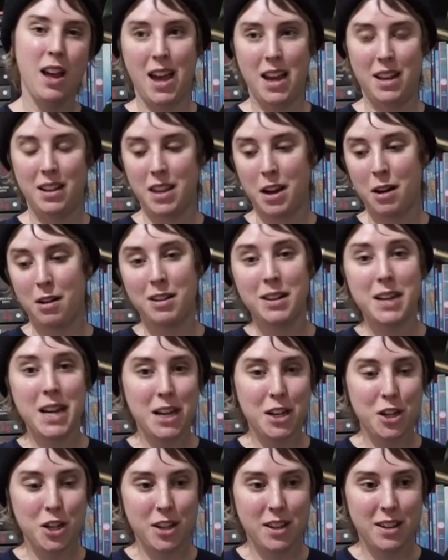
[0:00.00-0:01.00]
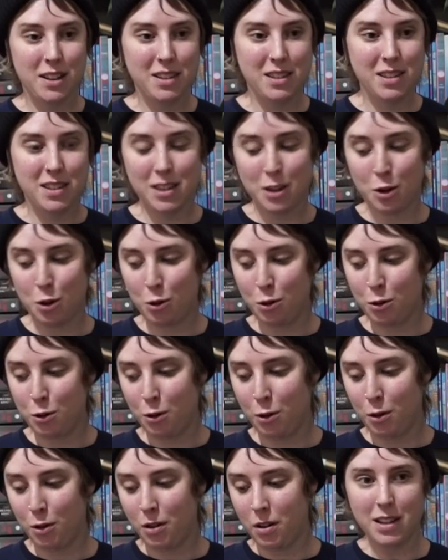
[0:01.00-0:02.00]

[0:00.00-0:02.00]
and there are nations who